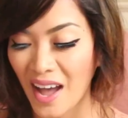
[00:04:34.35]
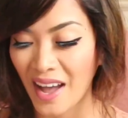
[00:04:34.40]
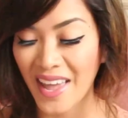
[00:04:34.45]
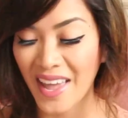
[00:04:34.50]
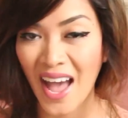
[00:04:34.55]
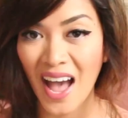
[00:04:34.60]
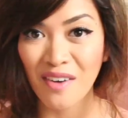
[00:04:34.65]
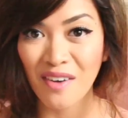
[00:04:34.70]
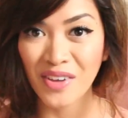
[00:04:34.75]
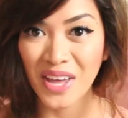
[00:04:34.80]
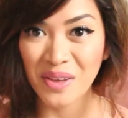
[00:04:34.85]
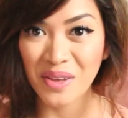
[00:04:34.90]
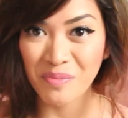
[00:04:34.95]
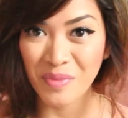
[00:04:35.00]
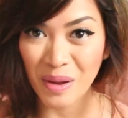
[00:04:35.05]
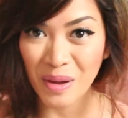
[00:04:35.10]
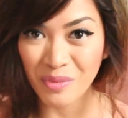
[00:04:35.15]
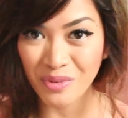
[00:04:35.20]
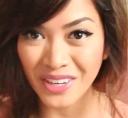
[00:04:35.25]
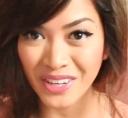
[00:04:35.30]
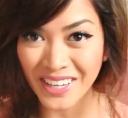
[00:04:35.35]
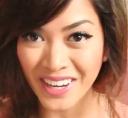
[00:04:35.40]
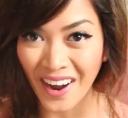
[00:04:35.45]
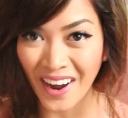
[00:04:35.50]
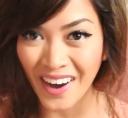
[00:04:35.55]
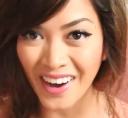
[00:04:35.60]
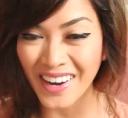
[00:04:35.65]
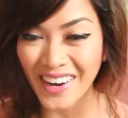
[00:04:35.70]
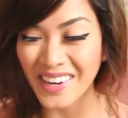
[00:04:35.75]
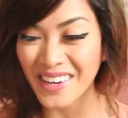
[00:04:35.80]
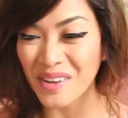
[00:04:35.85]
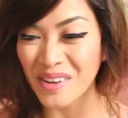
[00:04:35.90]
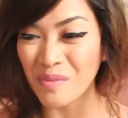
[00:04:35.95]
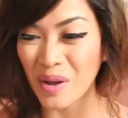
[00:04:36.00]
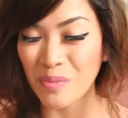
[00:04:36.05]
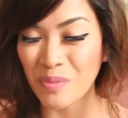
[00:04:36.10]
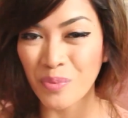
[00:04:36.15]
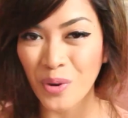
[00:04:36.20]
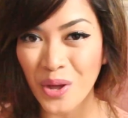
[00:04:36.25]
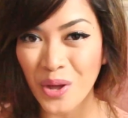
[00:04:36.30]
I have a memory card, and
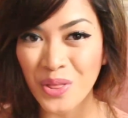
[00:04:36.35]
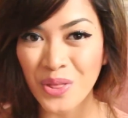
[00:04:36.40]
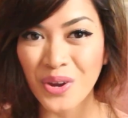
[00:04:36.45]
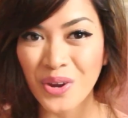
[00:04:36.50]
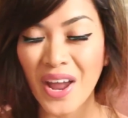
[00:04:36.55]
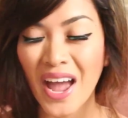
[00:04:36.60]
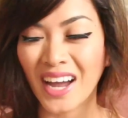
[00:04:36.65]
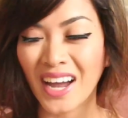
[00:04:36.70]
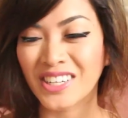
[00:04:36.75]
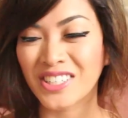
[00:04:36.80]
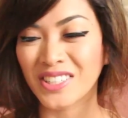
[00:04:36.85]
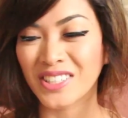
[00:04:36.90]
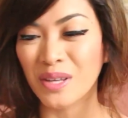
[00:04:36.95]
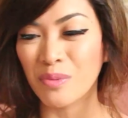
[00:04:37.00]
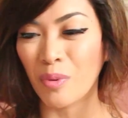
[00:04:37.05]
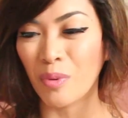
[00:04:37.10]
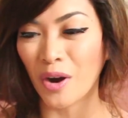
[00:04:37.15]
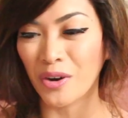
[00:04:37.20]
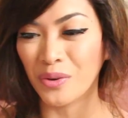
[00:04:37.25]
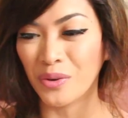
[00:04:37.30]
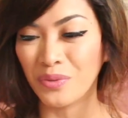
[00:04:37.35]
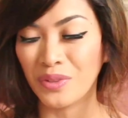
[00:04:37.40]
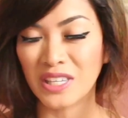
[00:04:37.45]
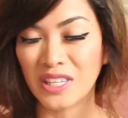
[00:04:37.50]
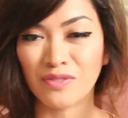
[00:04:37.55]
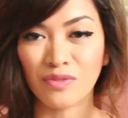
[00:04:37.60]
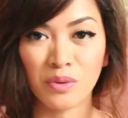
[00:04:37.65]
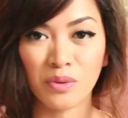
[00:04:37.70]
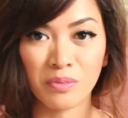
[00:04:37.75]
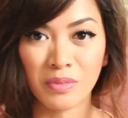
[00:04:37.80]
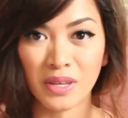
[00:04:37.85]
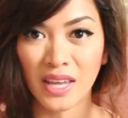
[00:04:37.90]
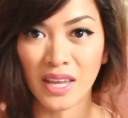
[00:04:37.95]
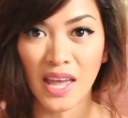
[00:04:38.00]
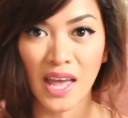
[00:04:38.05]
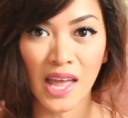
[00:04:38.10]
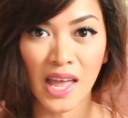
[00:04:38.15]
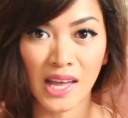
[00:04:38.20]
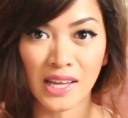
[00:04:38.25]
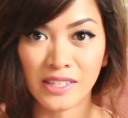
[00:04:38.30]
my brother actually borrowed this from me,
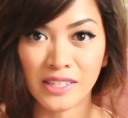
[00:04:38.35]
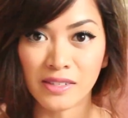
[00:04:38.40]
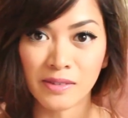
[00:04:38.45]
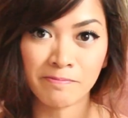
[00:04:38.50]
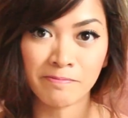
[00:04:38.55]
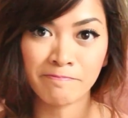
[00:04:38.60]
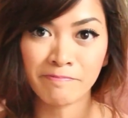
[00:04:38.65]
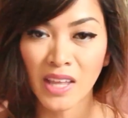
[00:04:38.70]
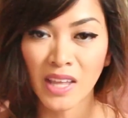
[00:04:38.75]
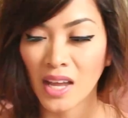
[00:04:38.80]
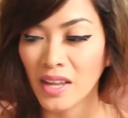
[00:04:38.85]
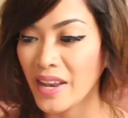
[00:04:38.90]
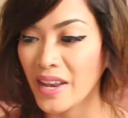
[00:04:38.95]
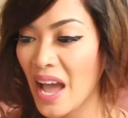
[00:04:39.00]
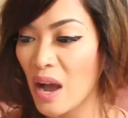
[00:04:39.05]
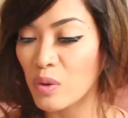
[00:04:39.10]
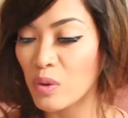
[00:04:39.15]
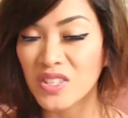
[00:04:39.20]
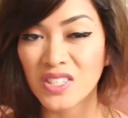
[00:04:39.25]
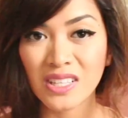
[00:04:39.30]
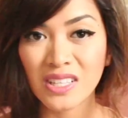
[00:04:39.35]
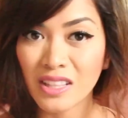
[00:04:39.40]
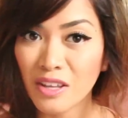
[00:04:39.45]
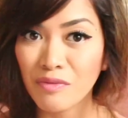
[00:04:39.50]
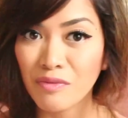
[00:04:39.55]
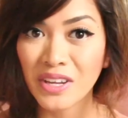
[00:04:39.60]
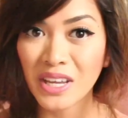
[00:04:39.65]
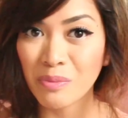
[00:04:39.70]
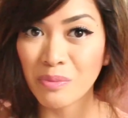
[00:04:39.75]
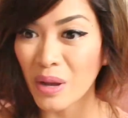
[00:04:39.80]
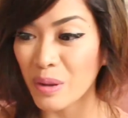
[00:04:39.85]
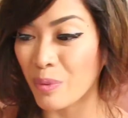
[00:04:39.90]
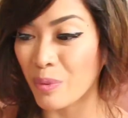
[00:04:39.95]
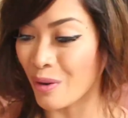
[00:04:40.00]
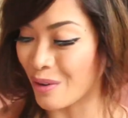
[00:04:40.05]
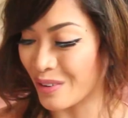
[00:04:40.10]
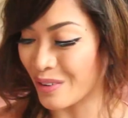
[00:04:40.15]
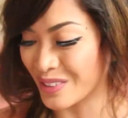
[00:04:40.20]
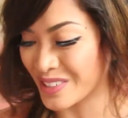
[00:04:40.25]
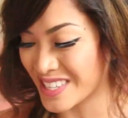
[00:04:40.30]
and now it's living in my
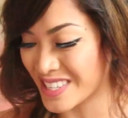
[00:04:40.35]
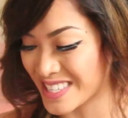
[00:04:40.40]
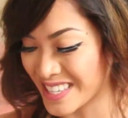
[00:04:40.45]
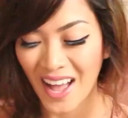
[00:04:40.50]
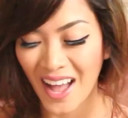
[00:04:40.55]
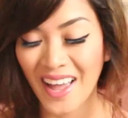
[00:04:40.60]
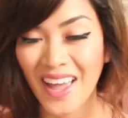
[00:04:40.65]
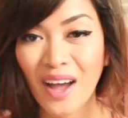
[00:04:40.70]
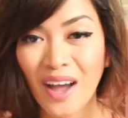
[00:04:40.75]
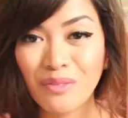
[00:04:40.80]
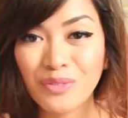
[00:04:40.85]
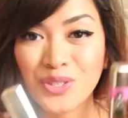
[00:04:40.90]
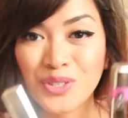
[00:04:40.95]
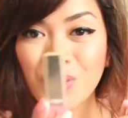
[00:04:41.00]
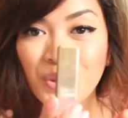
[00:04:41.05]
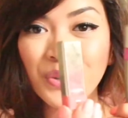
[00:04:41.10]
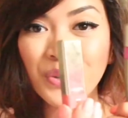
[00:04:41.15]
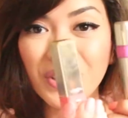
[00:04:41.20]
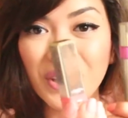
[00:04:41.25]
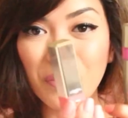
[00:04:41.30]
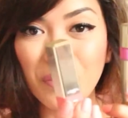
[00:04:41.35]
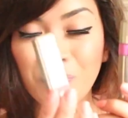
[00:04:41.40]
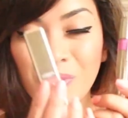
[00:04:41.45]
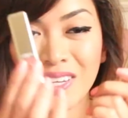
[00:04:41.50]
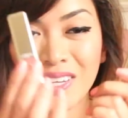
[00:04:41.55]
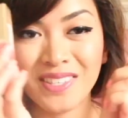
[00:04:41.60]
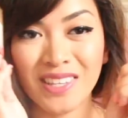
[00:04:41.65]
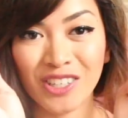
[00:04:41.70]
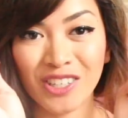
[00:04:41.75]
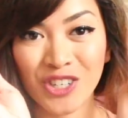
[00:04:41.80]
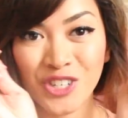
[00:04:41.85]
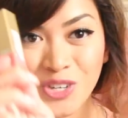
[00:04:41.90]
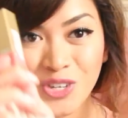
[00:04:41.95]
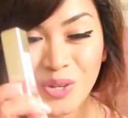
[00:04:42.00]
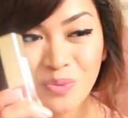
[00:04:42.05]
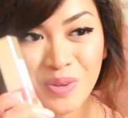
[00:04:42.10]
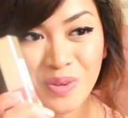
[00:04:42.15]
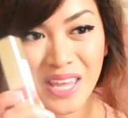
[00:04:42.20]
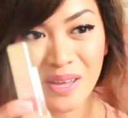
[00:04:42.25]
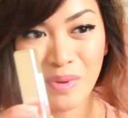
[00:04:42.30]
purse. I have two lippies that
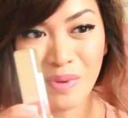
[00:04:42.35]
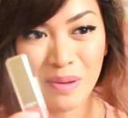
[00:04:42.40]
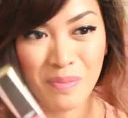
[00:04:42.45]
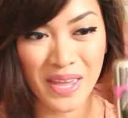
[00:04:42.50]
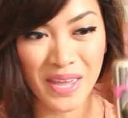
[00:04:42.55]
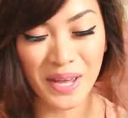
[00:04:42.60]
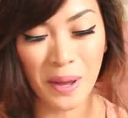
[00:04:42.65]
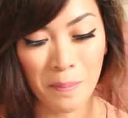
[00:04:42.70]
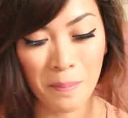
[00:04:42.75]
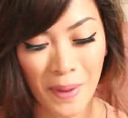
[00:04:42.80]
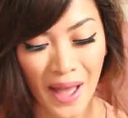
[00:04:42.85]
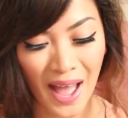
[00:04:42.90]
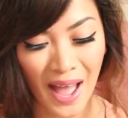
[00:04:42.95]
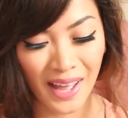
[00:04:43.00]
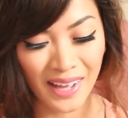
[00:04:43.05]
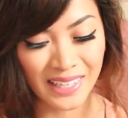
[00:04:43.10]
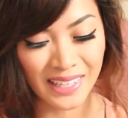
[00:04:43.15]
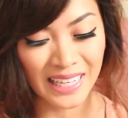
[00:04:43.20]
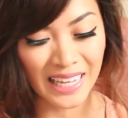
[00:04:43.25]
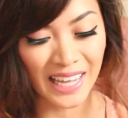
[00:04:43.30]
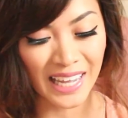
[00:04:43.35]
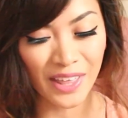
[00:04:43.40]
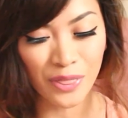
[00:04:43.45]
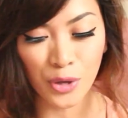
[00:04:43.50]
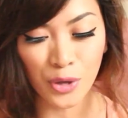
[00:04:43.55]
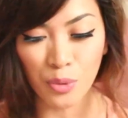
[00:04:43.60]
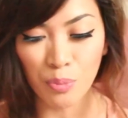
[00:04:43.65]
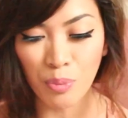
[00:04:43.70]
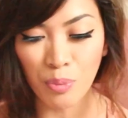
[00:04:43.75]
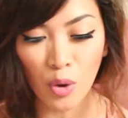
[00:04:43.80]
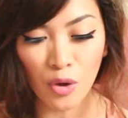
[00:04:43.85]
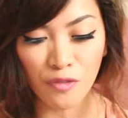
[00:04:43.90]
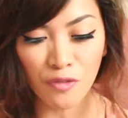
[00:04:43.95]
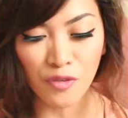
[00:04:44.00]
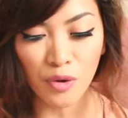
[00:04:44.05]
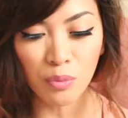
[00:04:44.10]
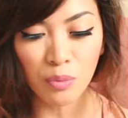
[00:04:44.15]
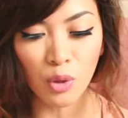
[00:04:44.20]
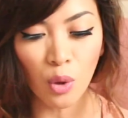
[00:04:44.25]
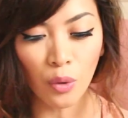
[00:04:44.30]
should be in my makeup bag, and they're both
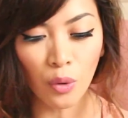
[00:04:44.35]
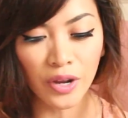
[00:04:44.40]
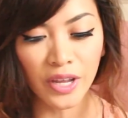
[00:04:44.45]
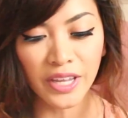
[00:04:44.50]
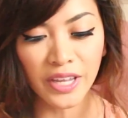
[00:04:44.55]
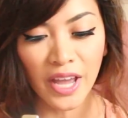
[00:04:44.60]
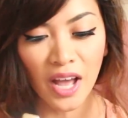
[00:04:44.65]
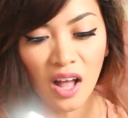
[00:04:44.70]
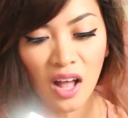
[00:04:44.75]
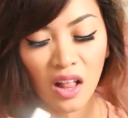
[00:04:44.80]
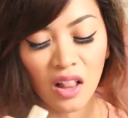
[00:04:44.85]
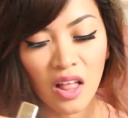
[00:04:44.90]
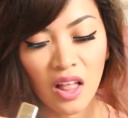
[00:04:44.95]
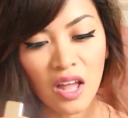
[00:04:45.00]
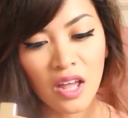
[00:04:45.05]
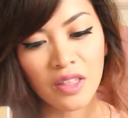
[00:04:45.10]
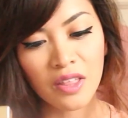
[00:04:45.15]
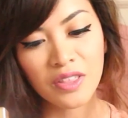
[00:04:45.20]
from L'Oreal.